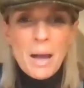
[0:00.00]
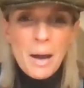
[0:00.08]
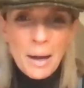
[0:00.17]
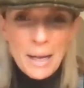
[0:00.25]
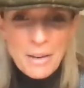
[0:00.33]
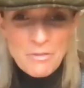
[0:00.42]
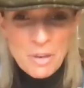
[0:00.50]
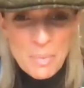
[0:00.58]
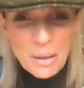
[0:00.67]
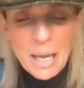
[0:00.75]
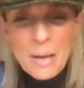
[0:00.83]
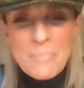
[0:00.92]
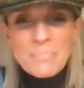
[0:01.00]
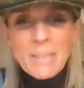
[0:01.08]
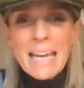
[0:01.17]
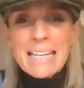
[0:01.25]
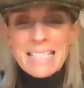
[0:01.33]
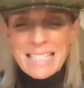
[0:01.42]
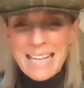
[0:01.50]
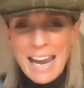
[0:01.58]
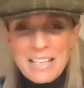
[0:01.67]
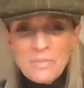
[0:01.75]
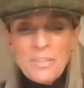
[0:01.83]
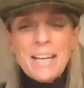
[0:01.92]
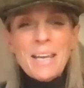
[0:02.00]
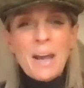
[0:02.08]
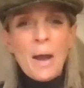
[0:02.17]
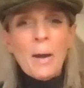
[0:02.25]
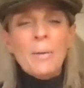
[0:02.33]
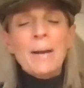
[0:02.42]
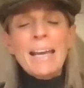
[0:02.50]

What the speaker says: Hi everybody. Today's video